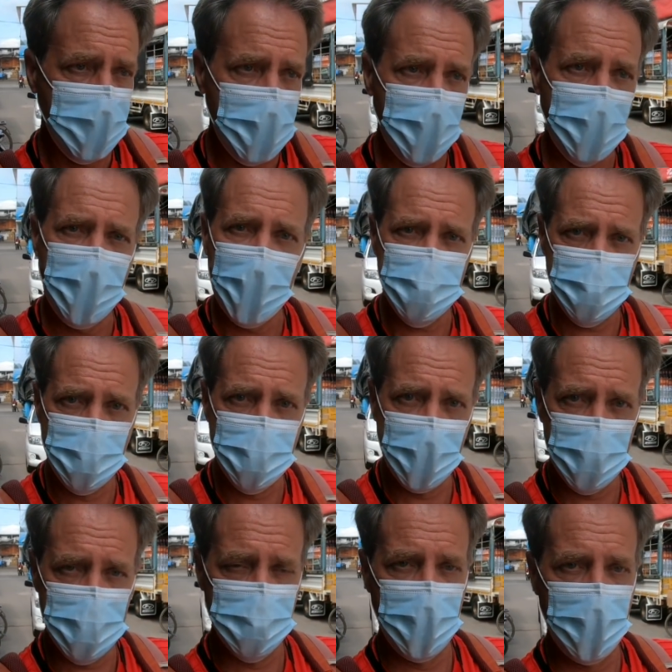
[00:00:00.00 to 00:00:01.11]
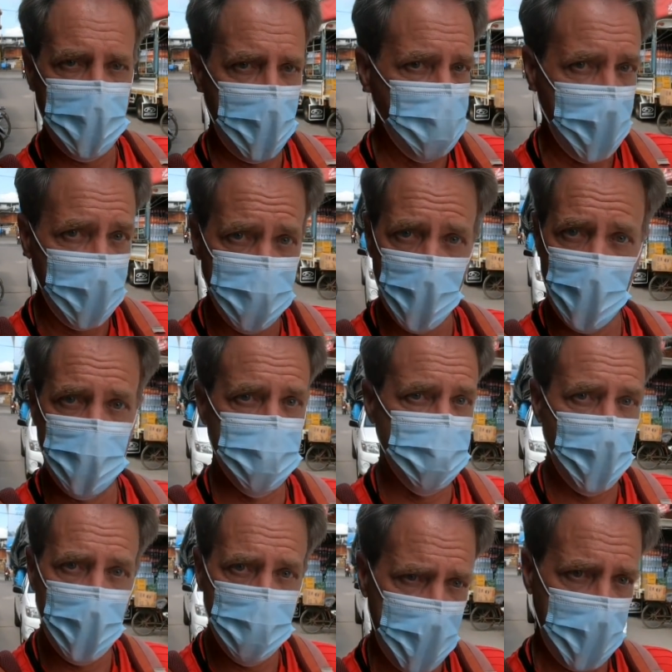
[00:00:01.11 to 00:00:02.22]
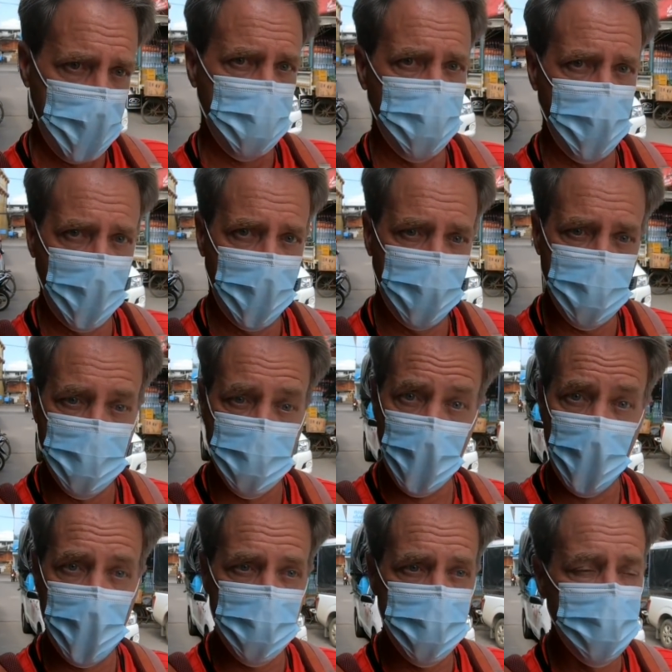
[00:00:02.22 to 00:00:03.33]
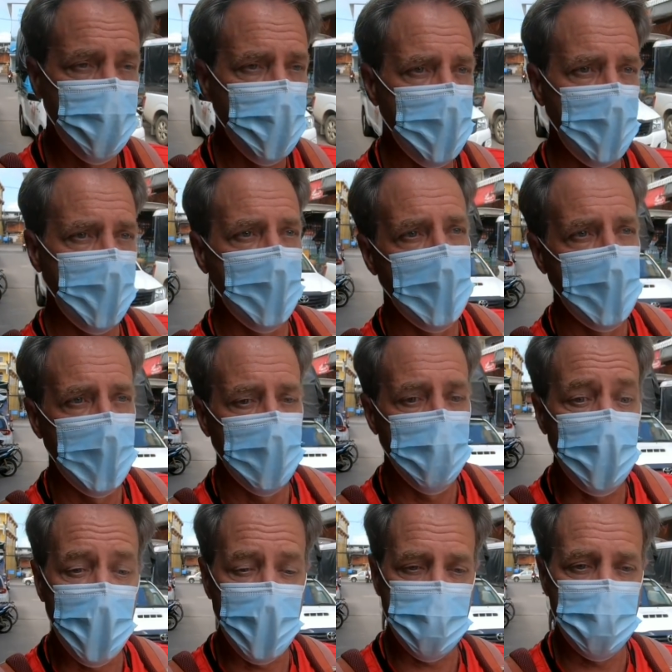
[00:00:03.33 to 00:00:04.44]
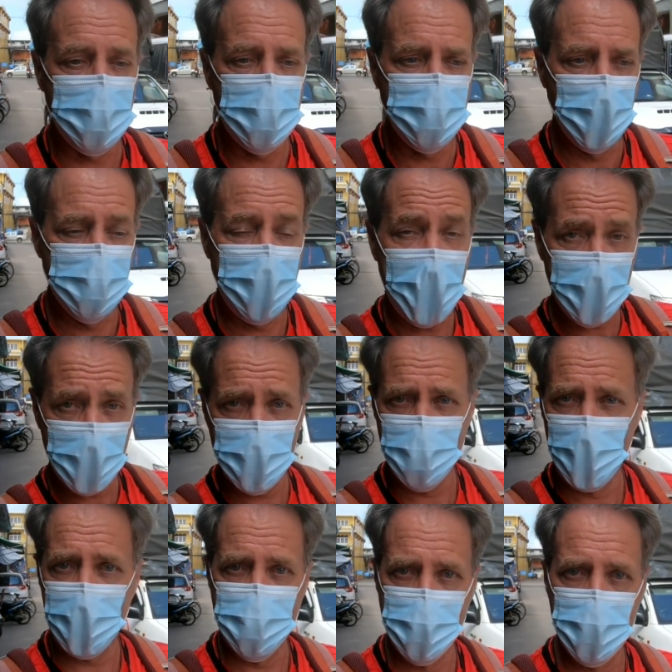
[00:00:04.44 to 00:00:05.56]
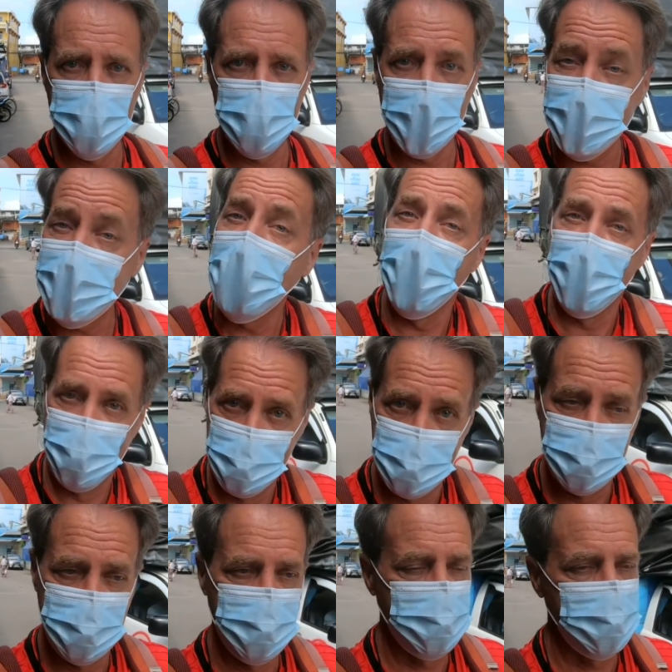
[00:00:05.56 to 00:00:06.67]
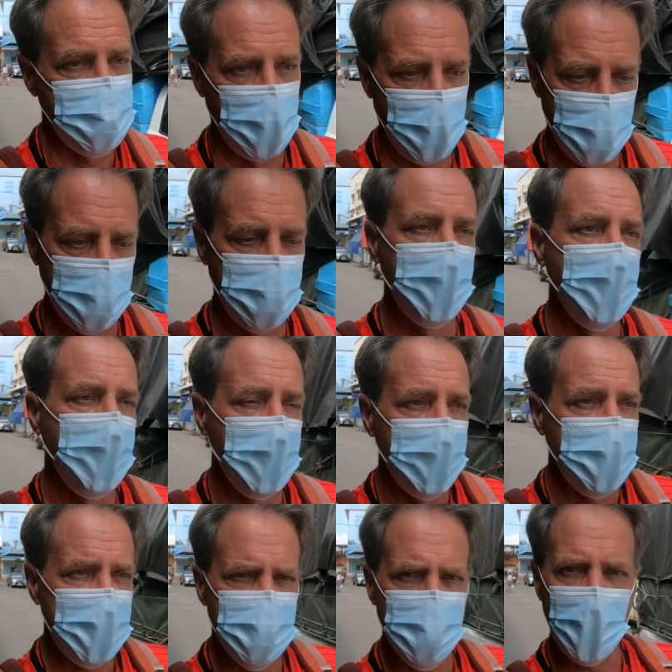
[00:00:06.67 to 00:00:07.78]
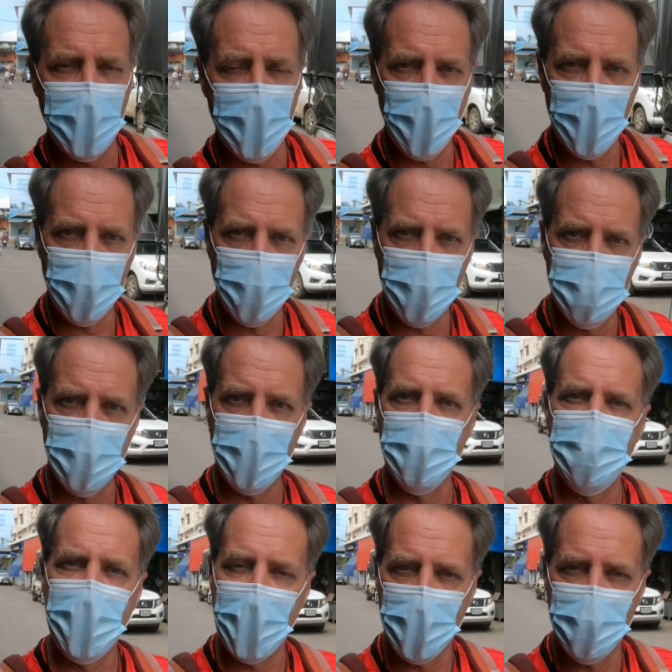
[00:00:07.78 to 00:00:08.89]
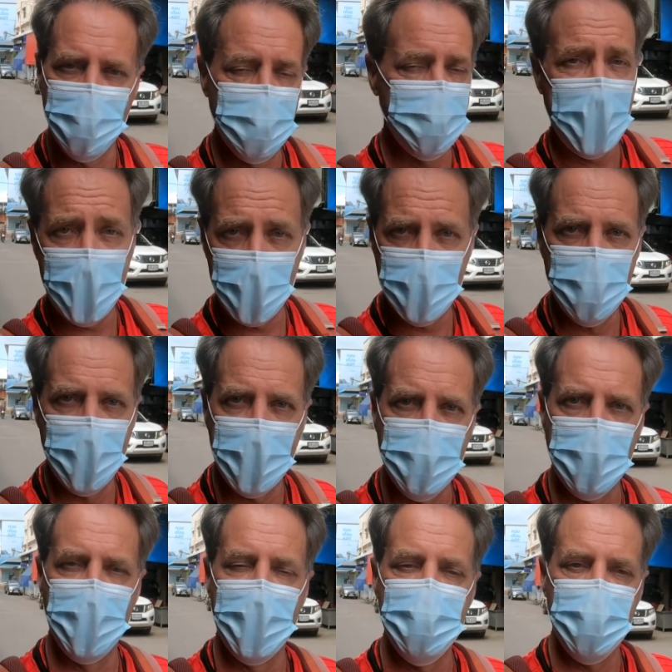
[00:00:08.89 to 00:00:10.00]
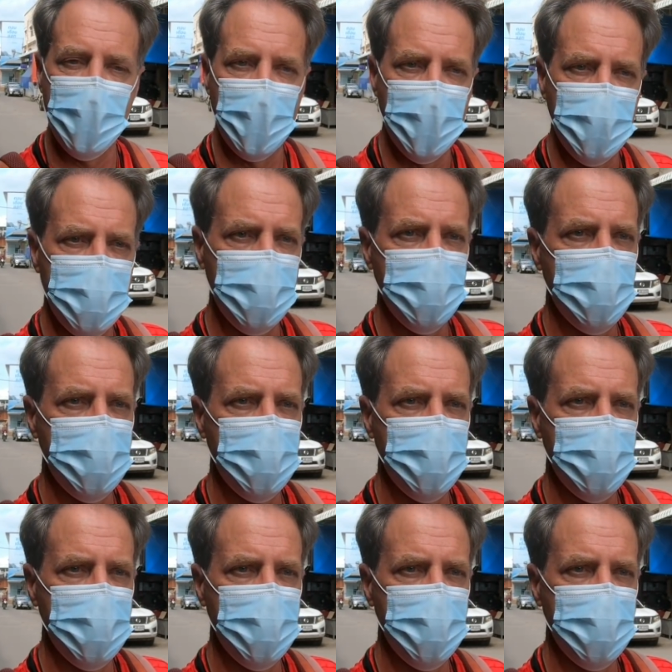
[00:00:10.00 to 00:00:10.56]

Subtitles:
KineMaster tells me that my phone is not powerful enough to do it, but with Power Director, it can. So that's why I went with Power Director, basically.